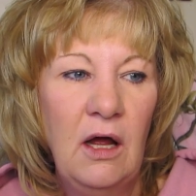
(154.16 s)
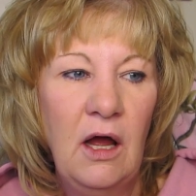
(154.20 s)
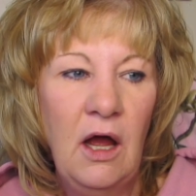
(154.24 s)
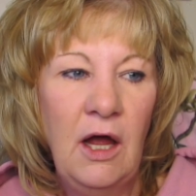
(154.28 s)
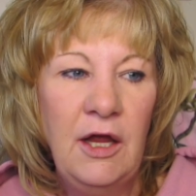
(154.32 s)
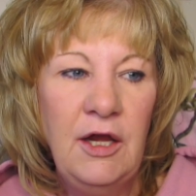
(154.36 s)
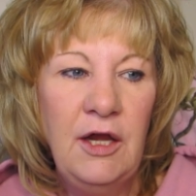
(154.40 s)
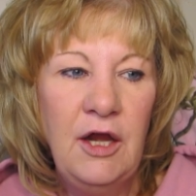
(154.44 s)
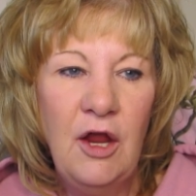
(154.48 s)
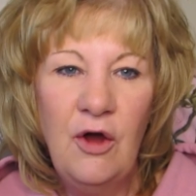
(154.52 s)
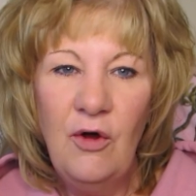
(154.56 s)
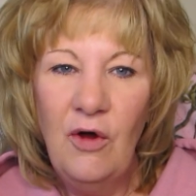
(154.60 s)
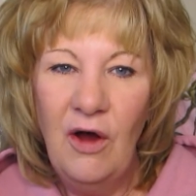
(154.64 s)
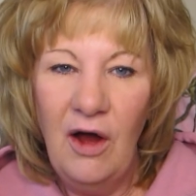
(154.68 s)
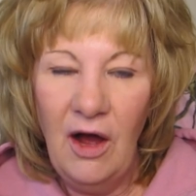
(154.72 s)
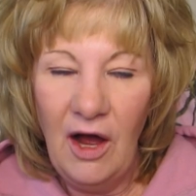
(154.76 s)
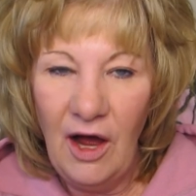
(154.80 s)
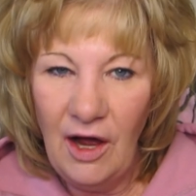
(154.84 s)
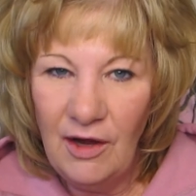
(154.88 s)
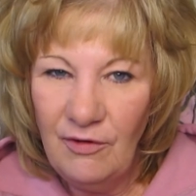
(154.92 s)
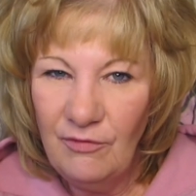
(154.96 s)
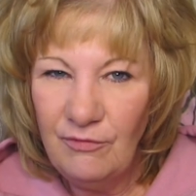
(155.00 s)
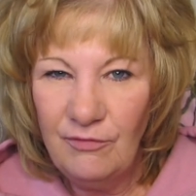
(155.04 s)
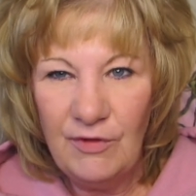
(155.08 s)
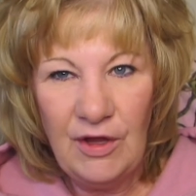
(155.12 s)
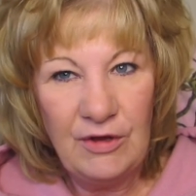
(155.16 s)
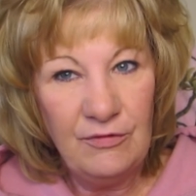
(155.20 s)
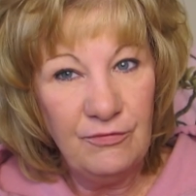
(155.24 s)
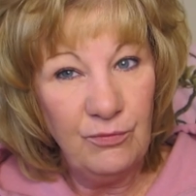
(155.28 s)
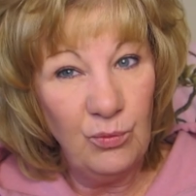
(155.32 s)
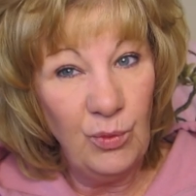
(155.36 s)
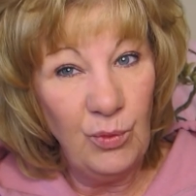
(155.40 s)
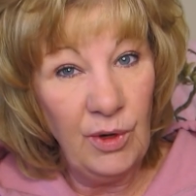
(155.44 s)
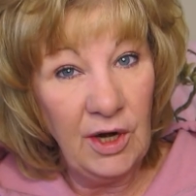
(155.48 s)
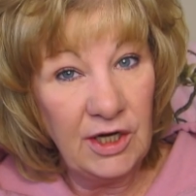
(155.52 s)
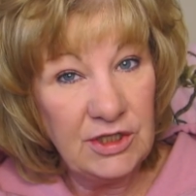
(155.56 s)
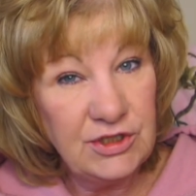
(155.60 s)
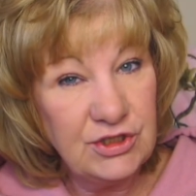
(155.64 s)
I know if
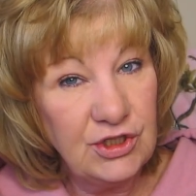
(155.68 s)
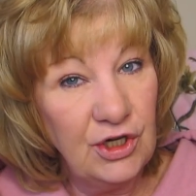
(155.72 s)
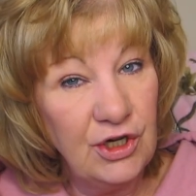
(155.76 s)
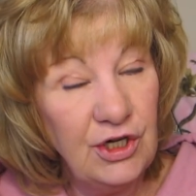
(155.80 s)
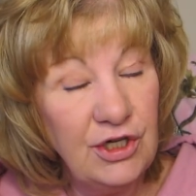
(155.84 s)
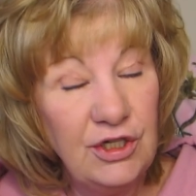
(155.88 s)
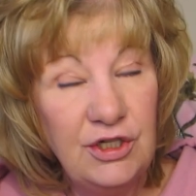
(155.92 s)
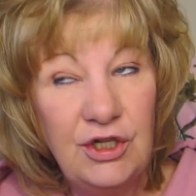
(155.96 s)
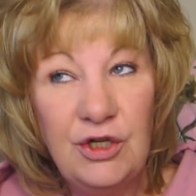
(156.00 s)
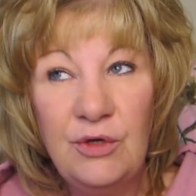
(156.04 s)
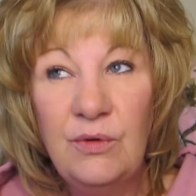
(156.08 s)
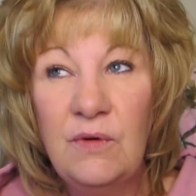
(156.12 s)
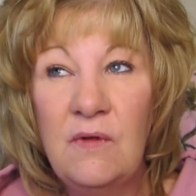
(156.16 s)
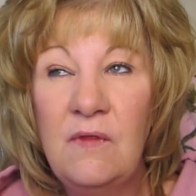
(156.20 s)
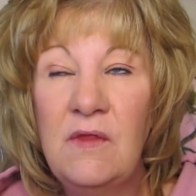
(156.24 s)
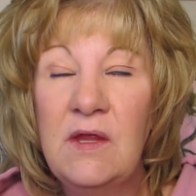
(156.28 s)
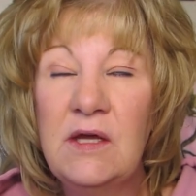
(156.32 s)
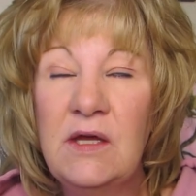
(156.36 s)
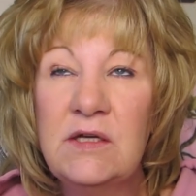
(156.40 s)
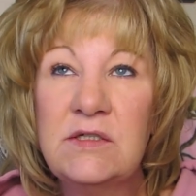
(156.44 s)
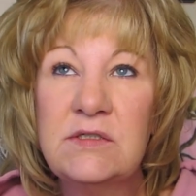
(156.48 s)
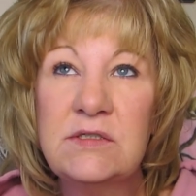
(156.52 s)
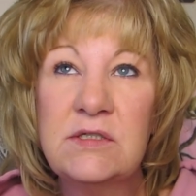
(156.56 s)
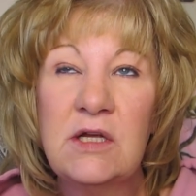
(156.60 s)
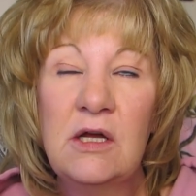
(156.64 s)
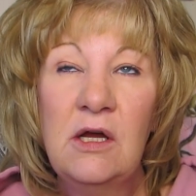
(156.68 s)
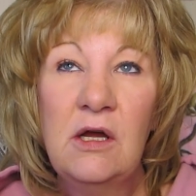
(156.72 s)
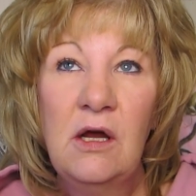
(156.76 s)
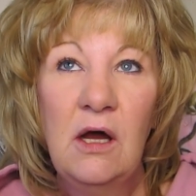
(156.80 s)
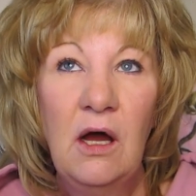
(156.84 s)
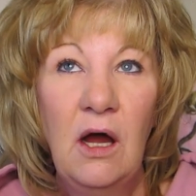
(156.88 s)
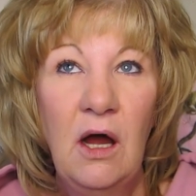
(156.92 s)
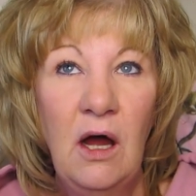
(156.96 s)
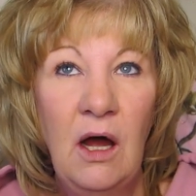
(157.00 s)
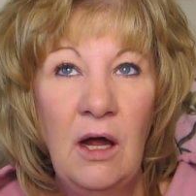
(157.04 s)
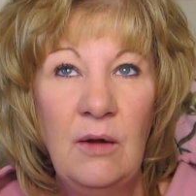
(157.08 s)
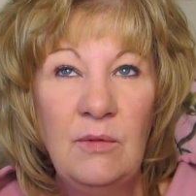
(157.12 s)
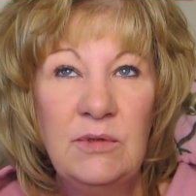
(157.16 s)
when I started doing this,
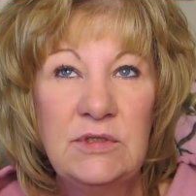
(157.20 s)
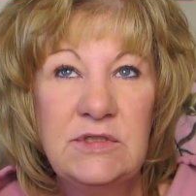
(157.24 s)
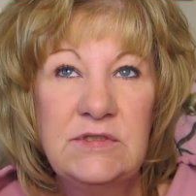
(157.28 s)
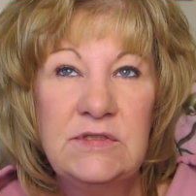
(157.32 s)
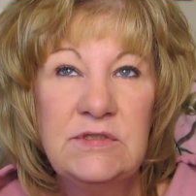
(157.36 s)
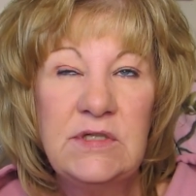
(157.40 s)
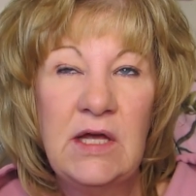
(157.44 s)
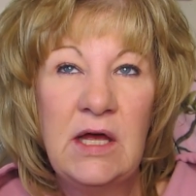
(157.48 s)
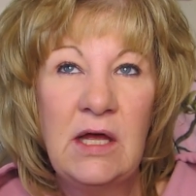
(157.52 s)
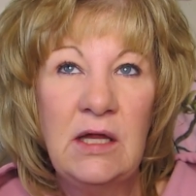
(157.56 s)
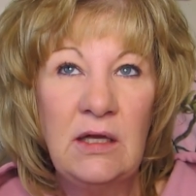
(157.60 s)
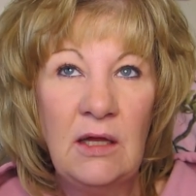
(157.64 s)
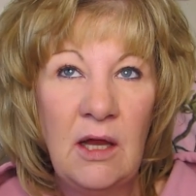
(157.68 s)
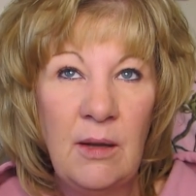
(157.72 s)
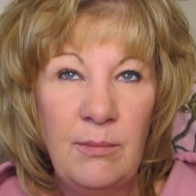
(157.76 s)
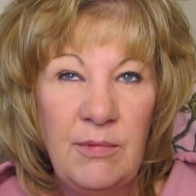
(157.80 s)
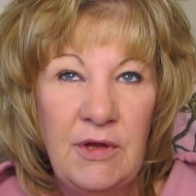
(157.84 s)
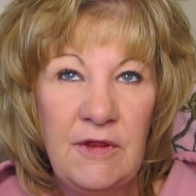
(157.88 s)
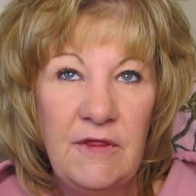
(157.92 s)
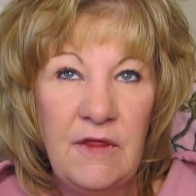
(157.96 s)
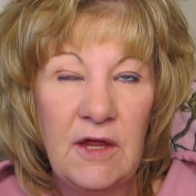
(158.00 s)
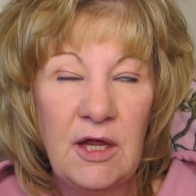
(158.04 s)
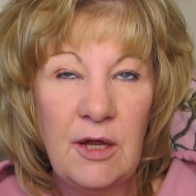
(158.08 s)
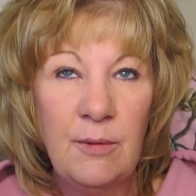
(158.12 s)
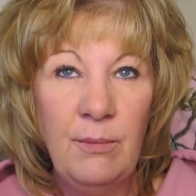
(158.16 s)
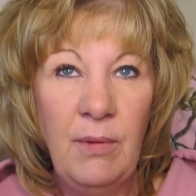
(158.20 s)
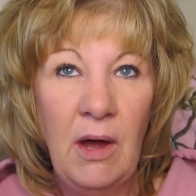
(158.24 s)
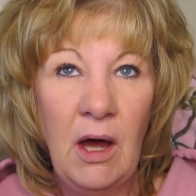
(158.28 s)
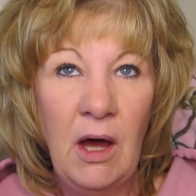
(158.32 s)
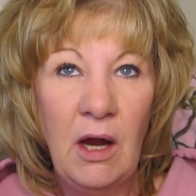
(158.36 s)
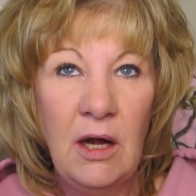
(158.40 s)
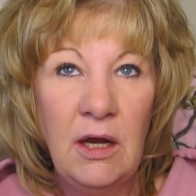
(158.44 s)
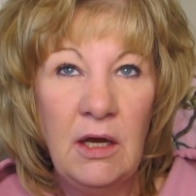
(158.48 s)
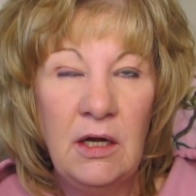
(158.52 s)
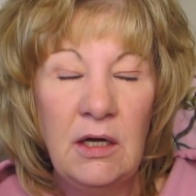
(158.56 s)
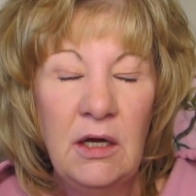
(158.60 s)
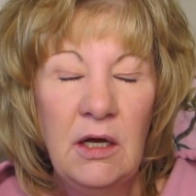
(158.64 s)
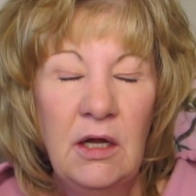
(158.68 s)
I would say, let me think
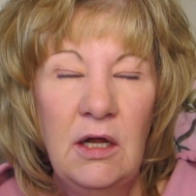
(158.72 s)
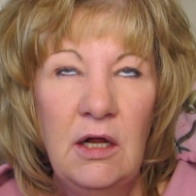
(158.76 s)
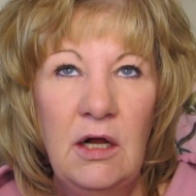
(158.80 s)
about it.